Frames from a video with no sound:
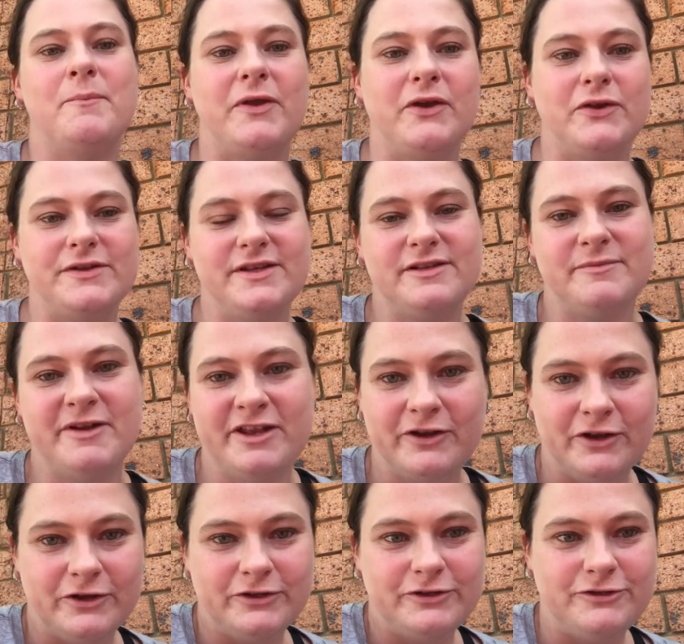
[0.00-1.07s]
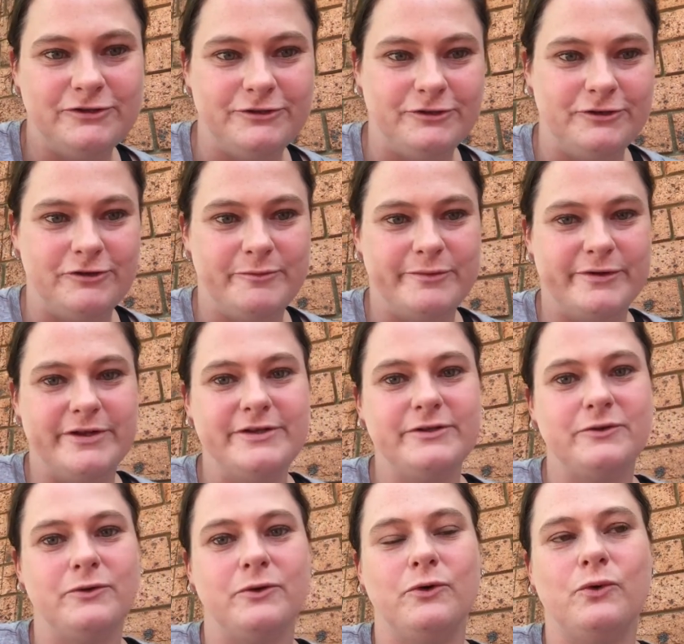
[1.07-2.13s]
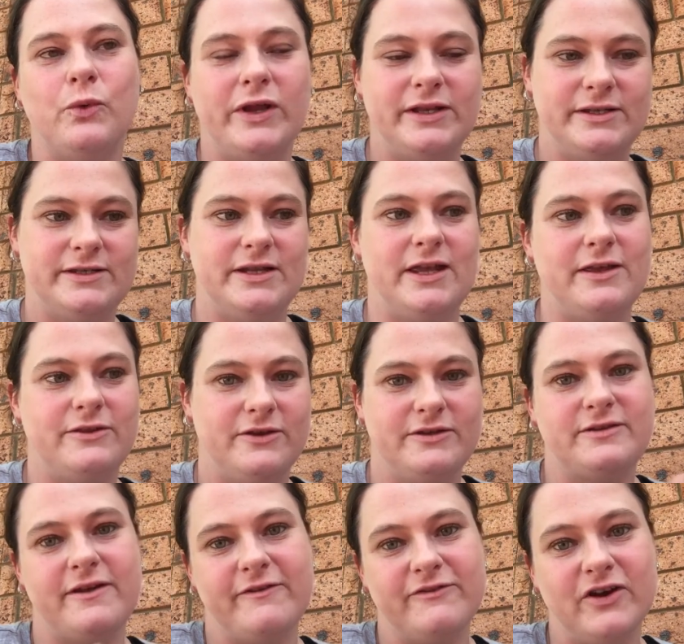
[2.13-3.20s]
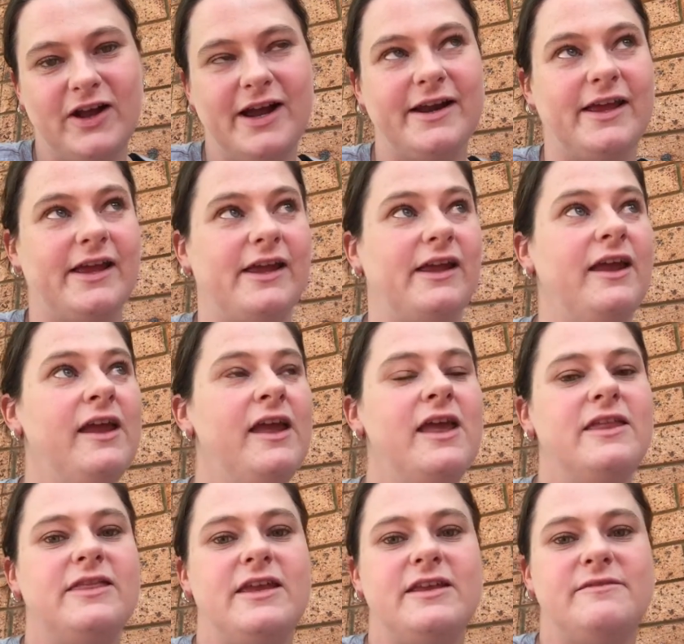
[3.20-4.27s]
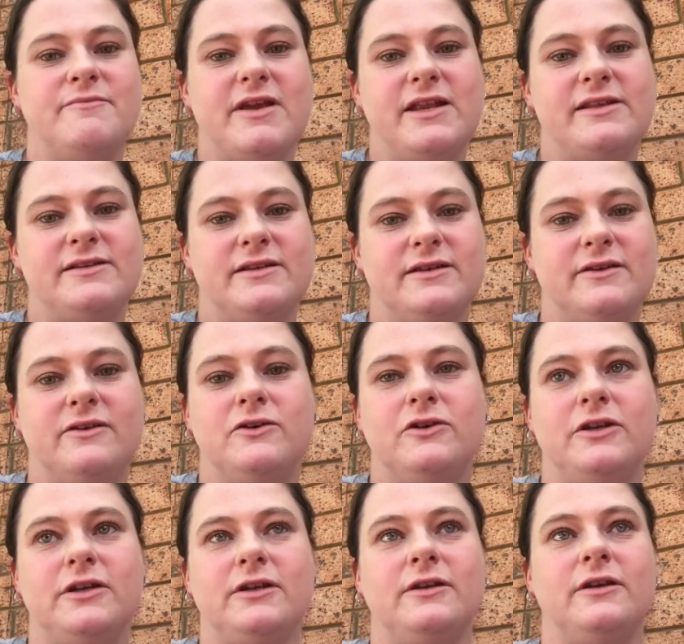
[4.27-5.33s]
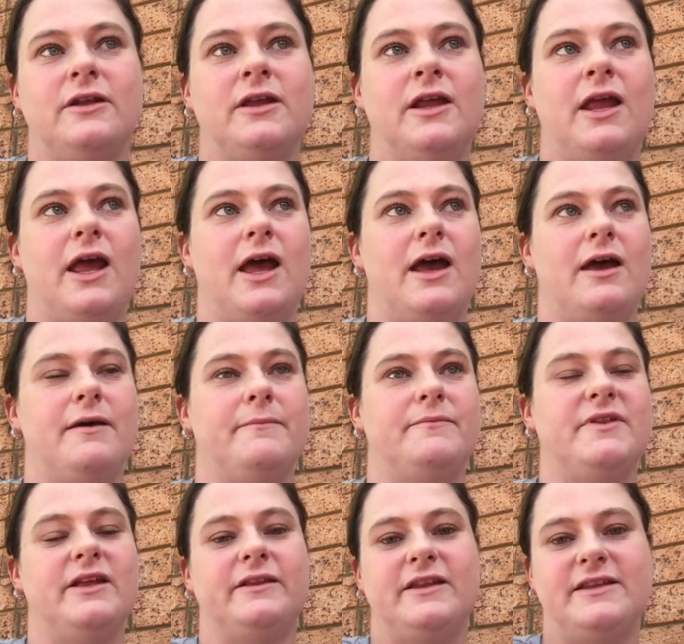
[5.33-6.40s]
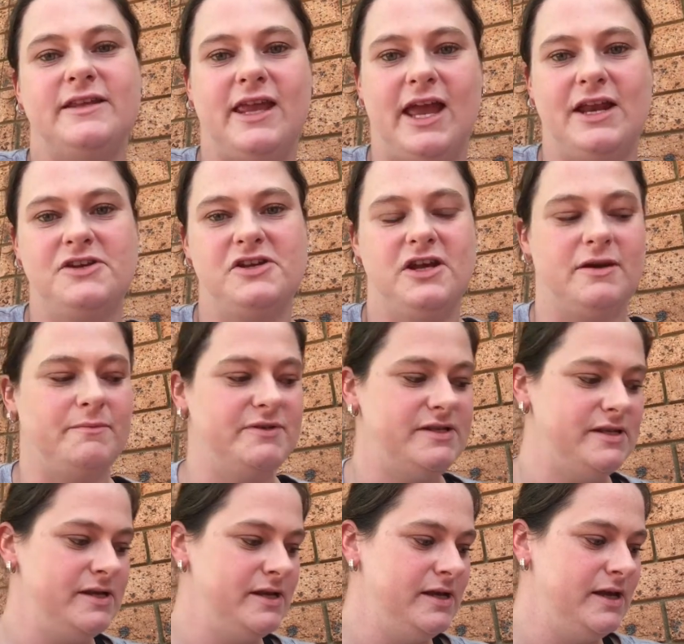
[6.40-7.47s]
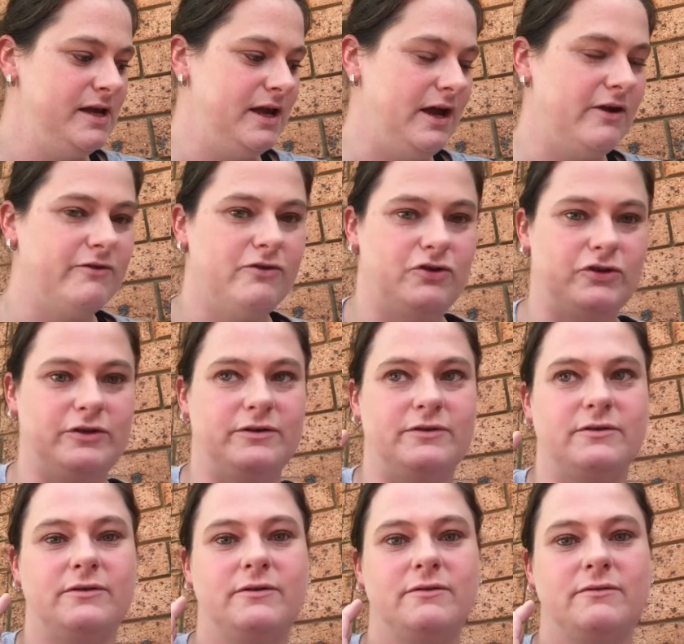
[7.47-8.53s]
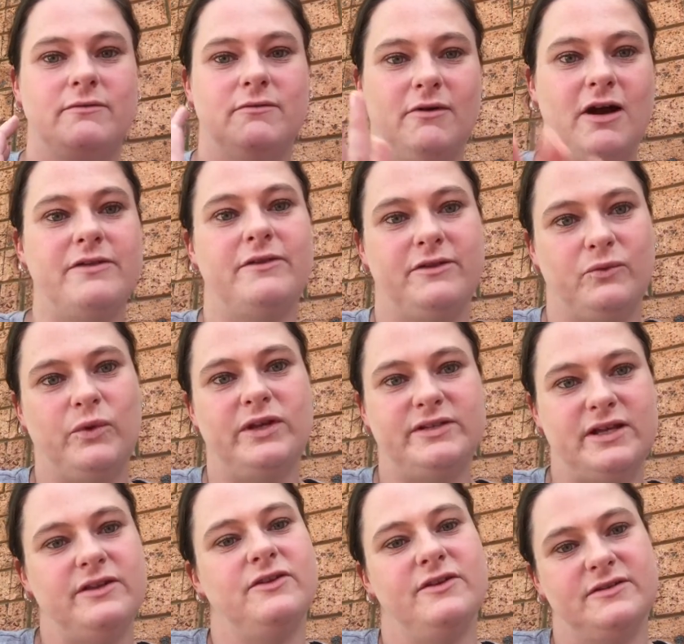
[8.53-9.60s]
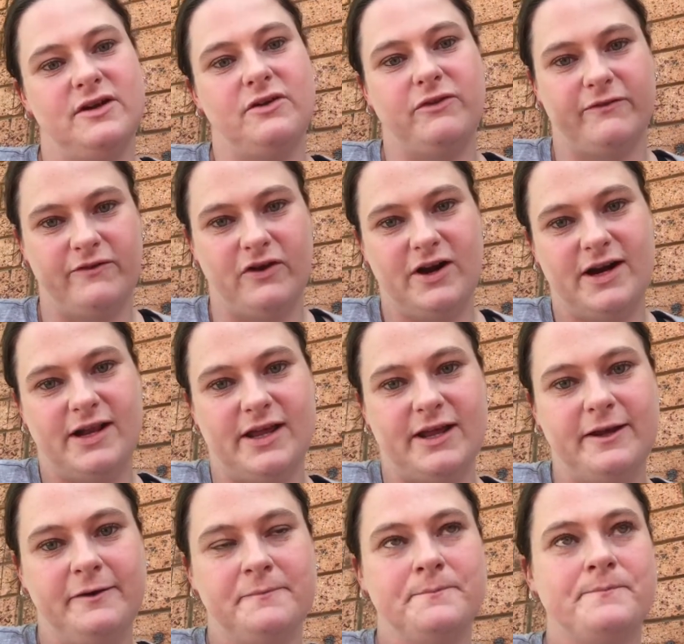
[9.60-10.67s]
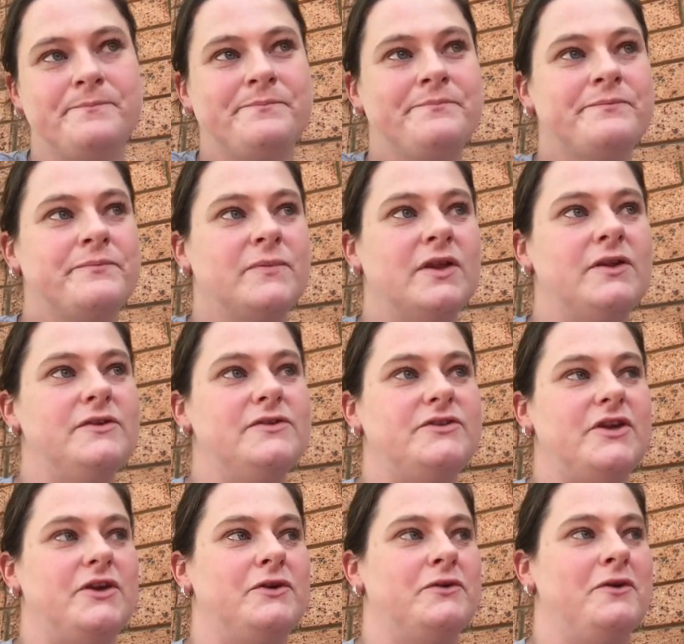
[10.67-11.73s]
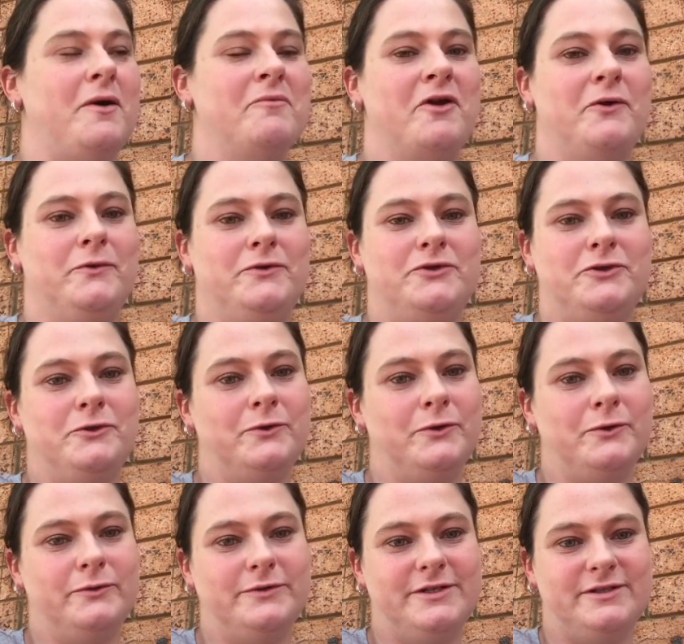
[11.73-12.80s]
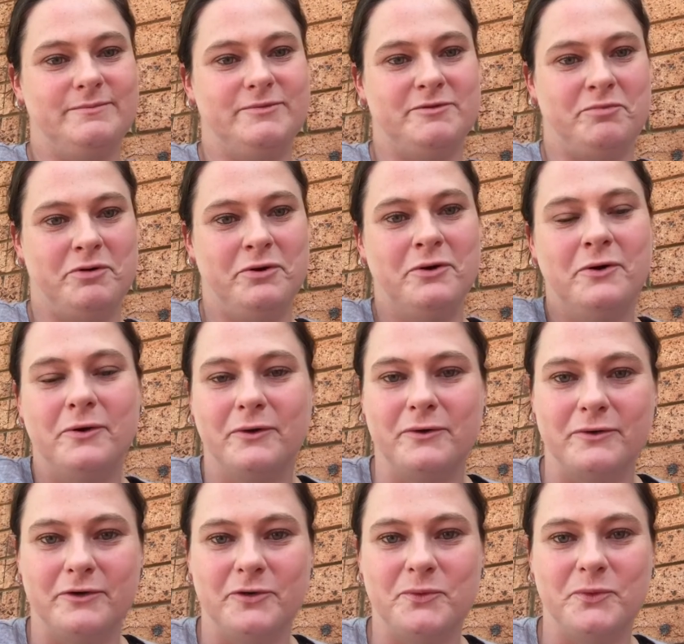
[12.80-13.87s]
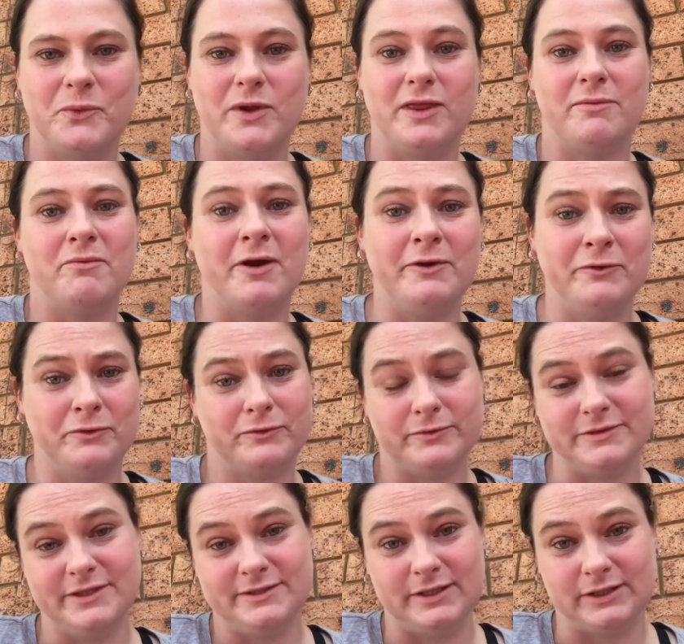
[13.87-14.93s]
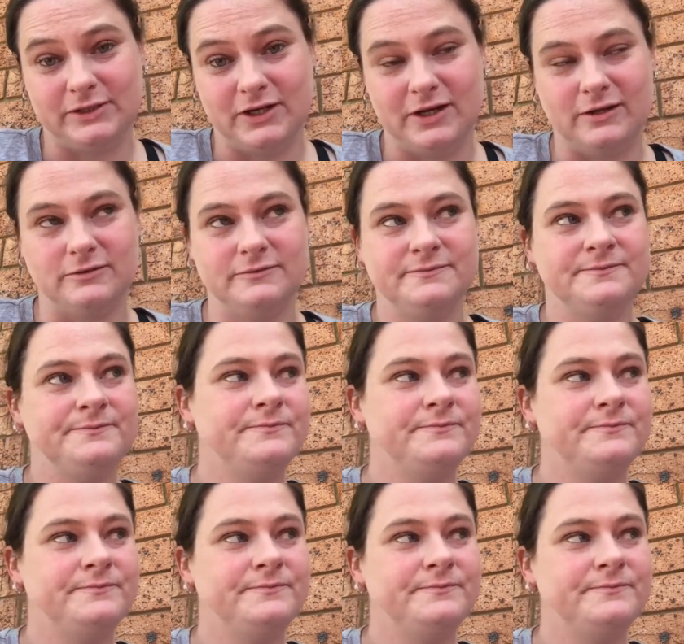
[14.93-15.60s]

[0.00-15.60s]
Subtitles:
because Isabella goes to preschool Wednesday, Thursday, Friday, these meets are on, these catch-ups are on either the Wednesday, Thursday or the Friday. So I'm going to an autism support group with my non-autistic child.